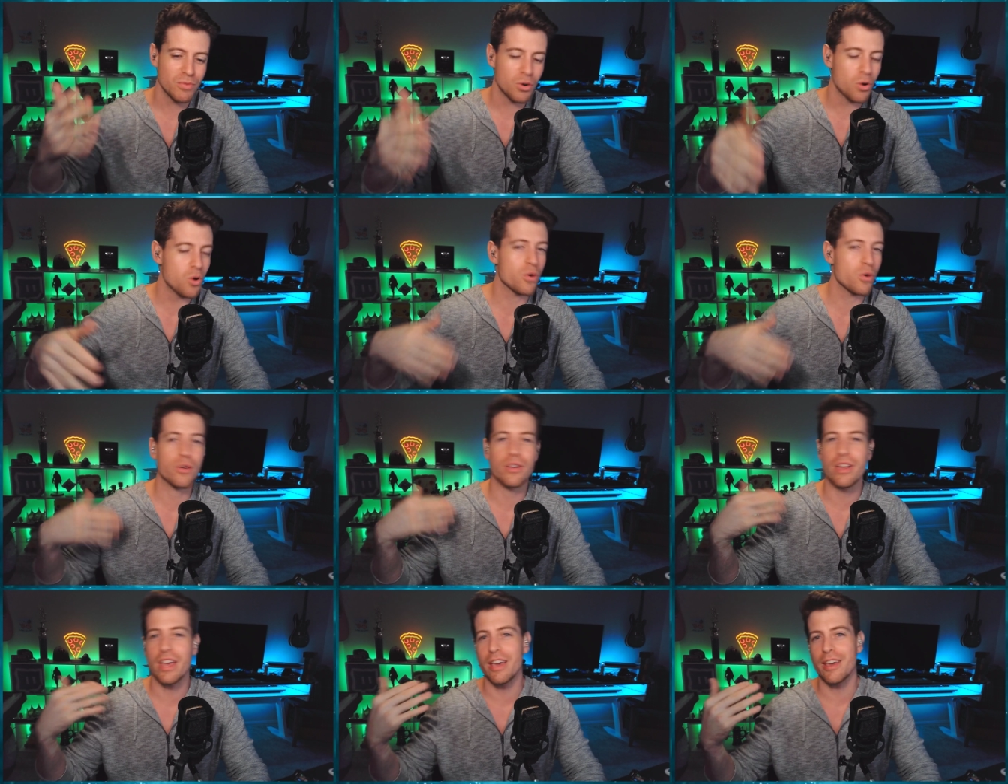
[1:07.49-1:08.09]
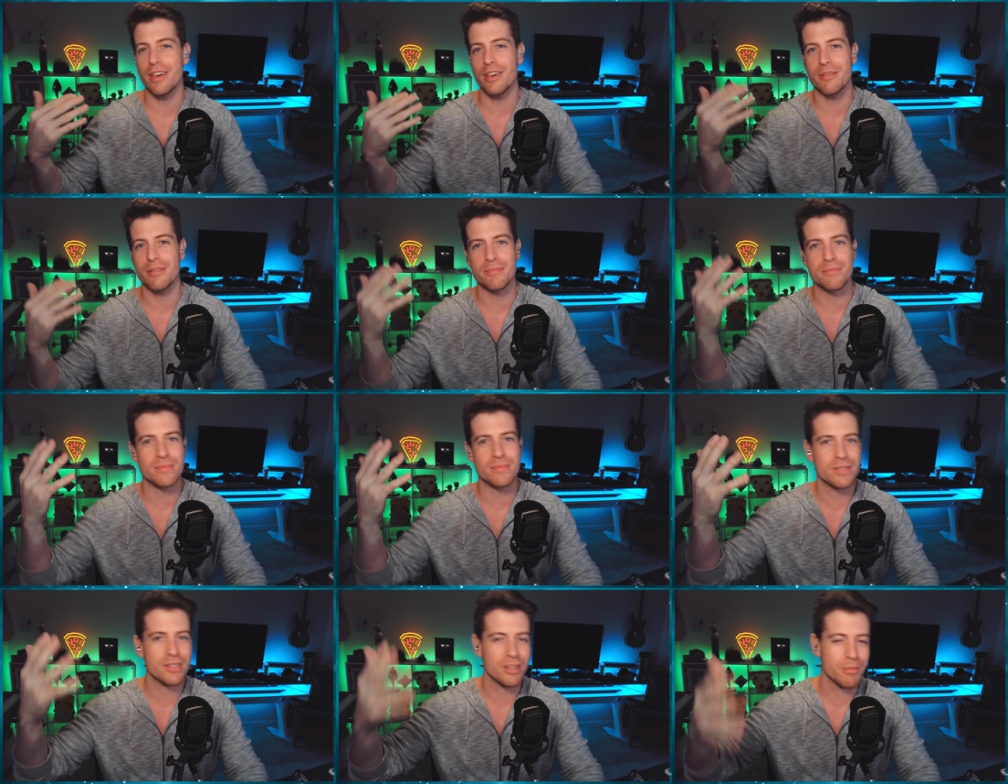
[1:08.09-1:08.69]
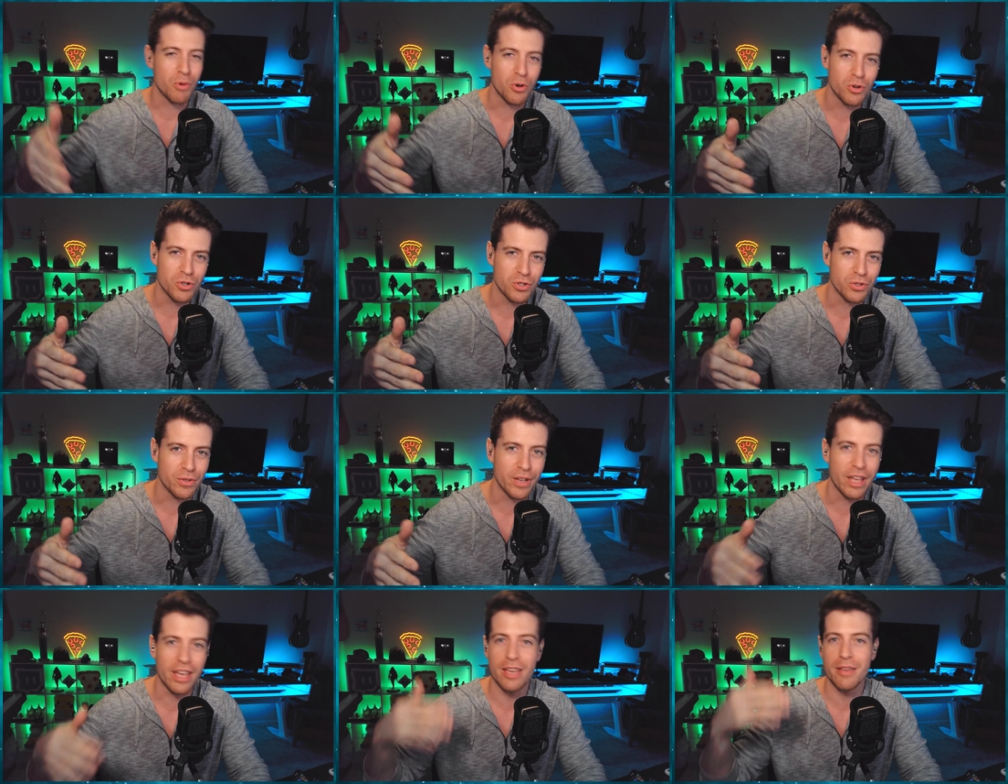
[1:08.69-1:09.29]
Horror games,
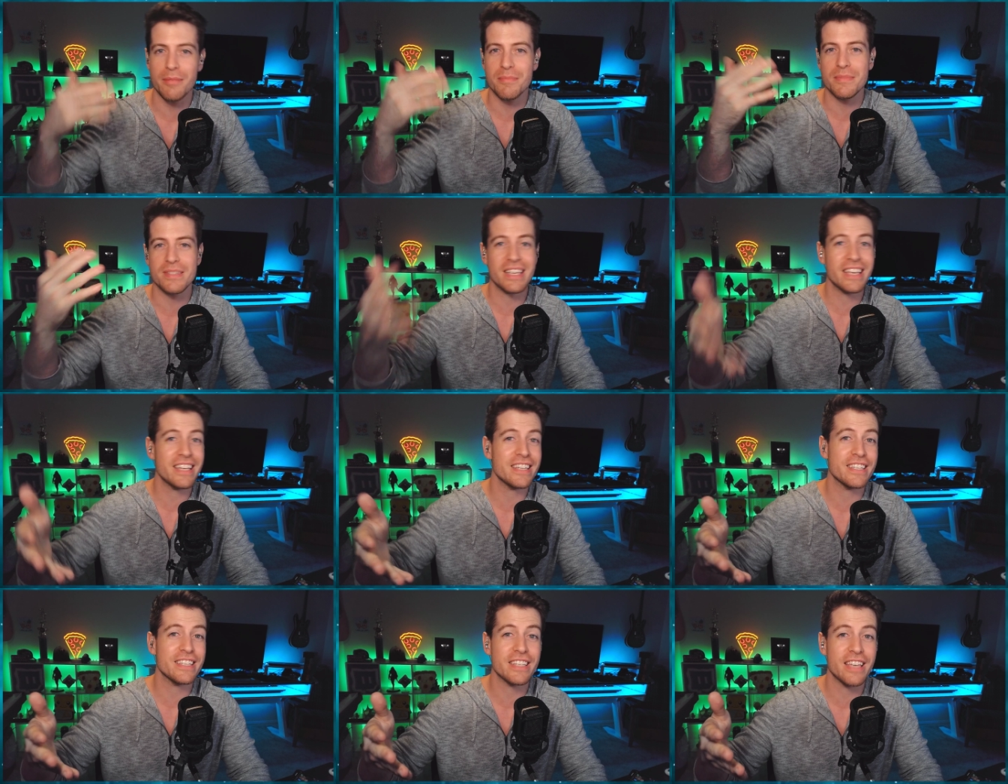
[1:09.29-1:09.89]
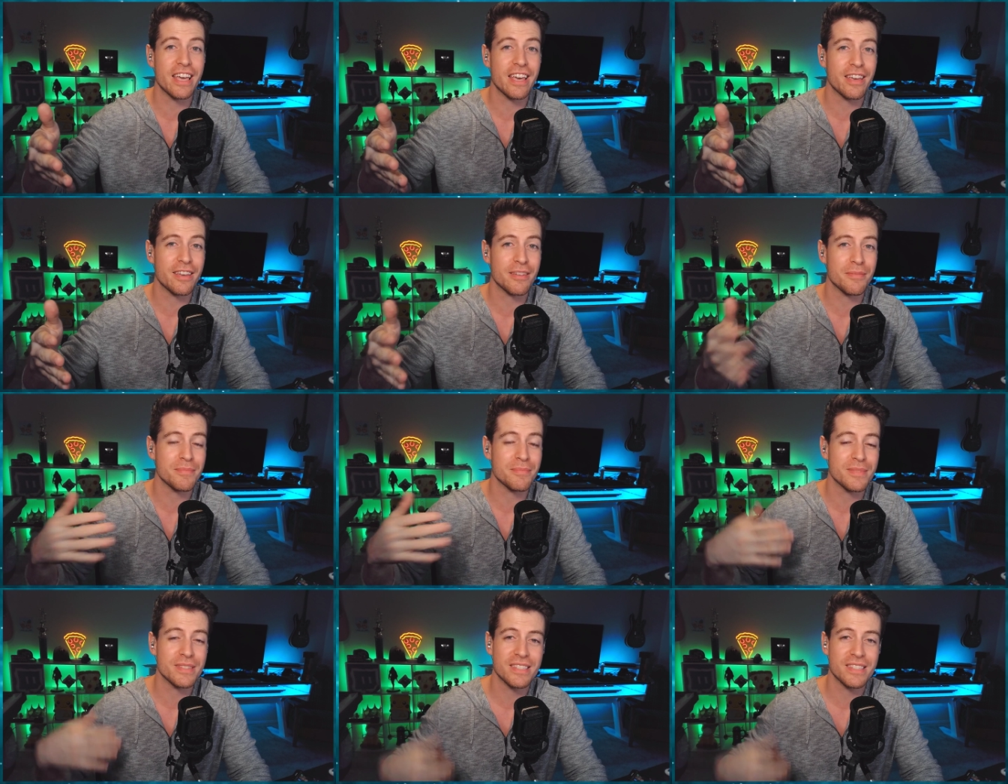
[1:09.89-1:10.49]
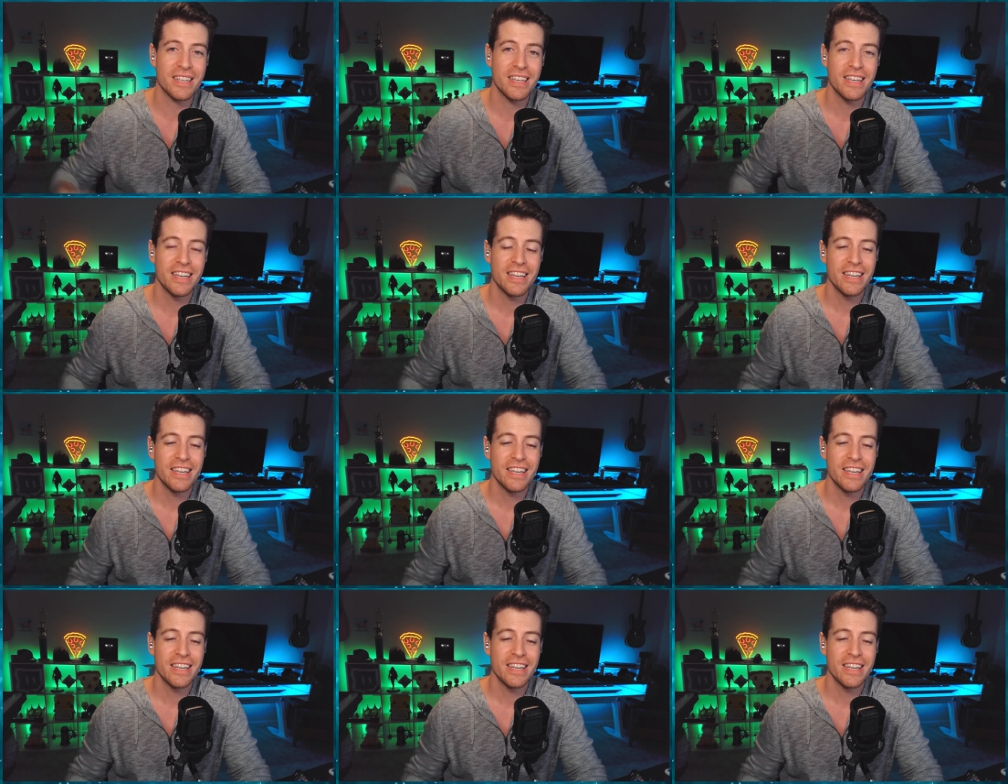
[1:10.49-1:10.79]
emotional games, indie games.